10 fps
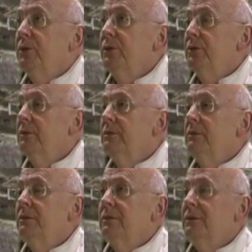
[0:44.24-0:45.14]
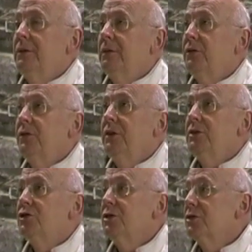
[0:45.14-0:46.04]
we never see
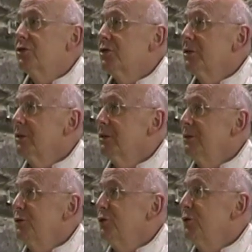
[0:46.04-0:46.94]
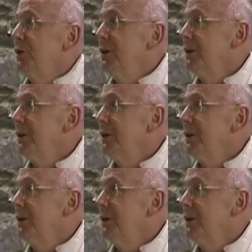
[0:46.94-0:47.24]
in church during